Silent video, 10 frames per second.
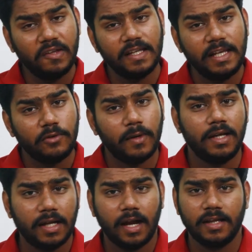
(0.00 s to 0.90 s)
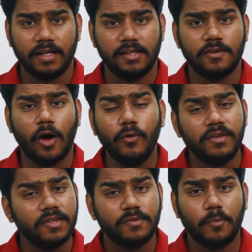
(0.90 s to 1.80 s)
selling 20 articles. How
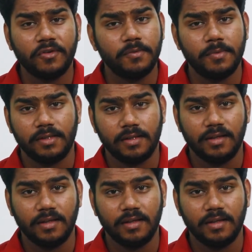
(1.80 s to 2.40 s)
is this possible?